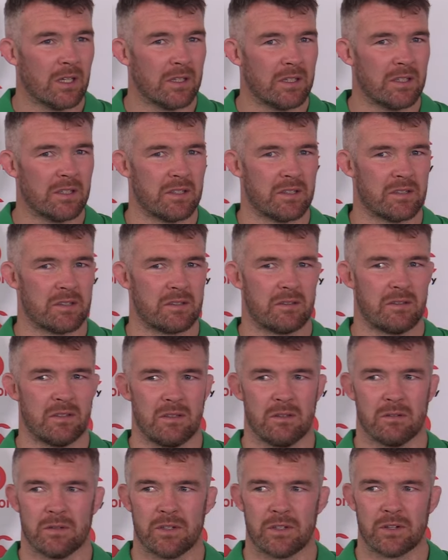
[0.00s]

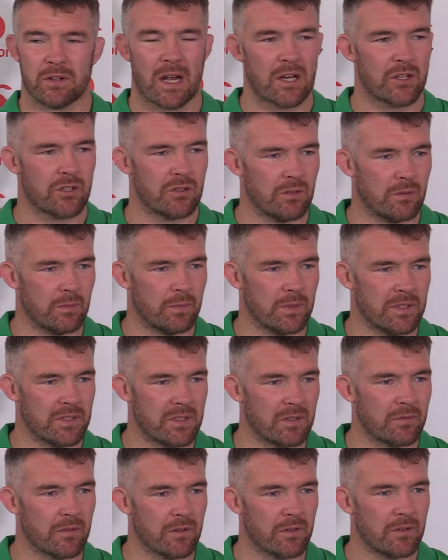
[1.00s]
international rugby is
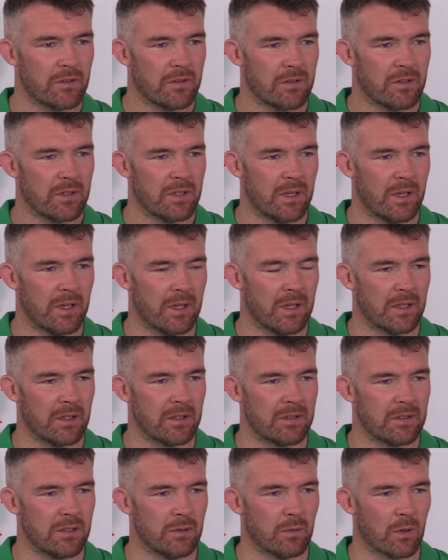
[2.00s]
different
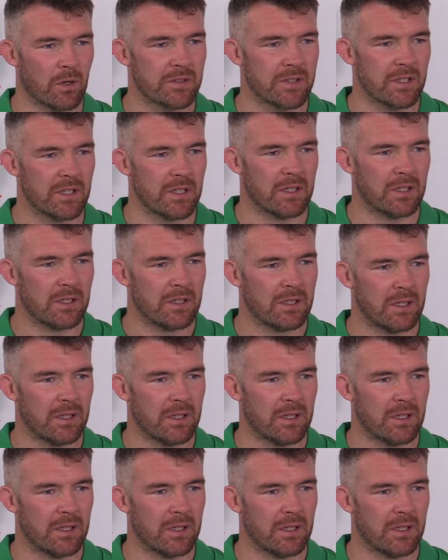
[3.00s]
to URC.